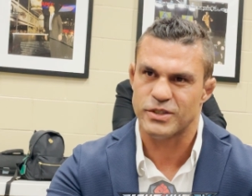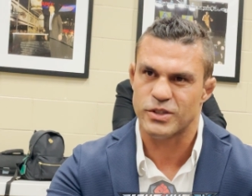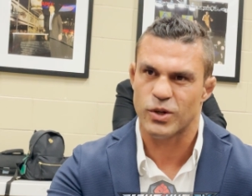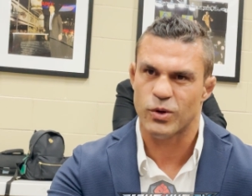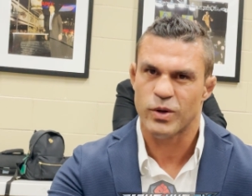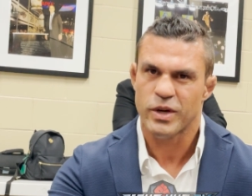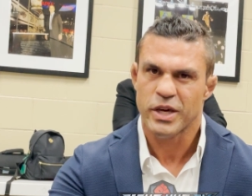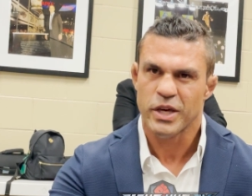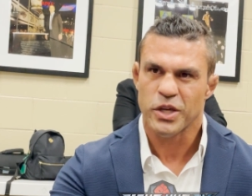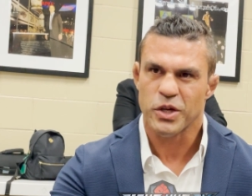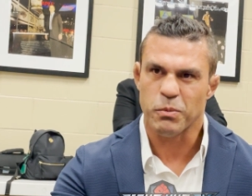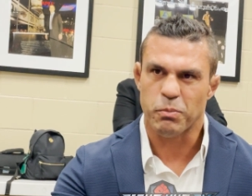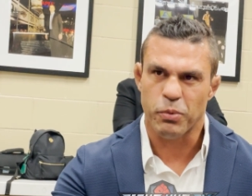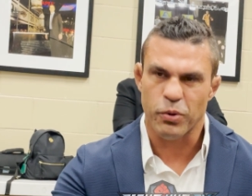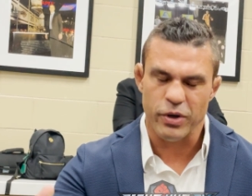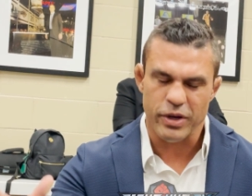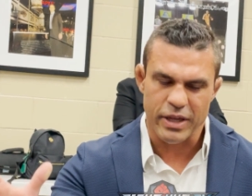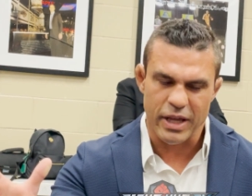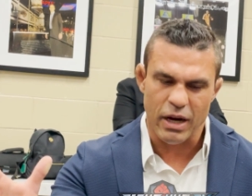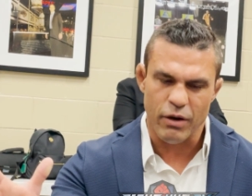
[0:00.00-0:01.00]
So you're
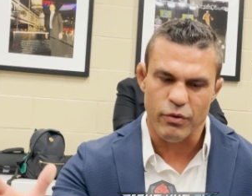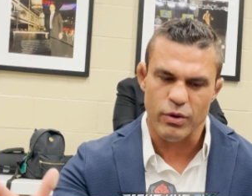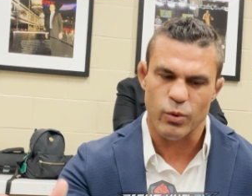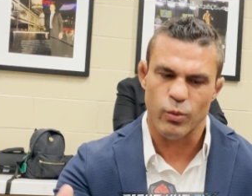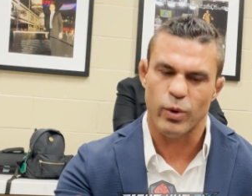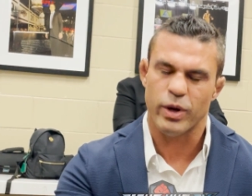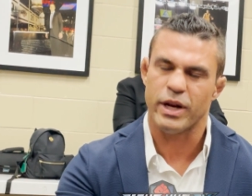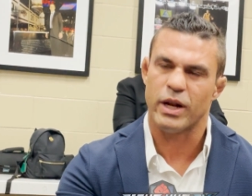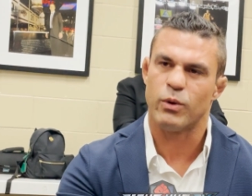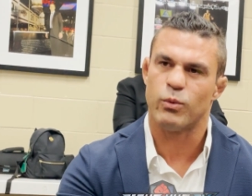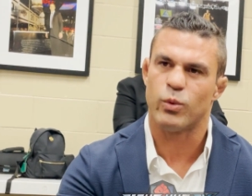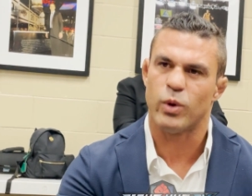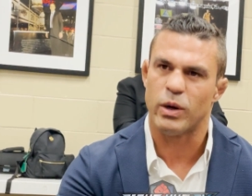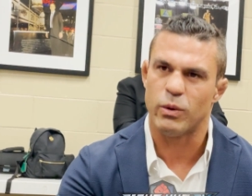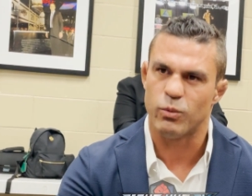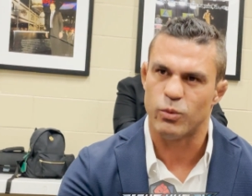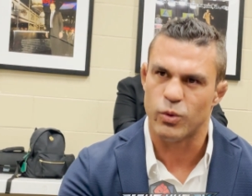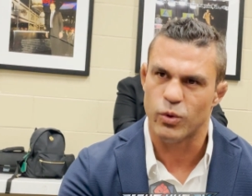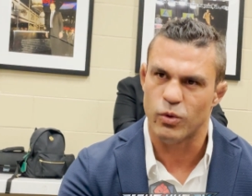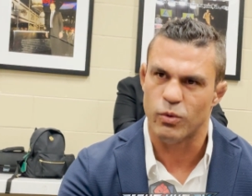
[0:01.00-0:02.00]
putting everyone in
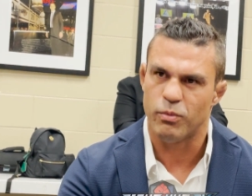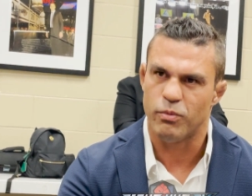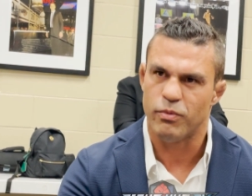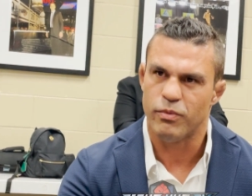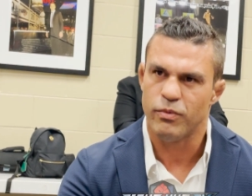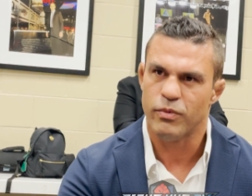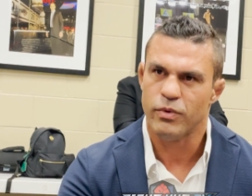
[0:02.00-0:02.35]
one room.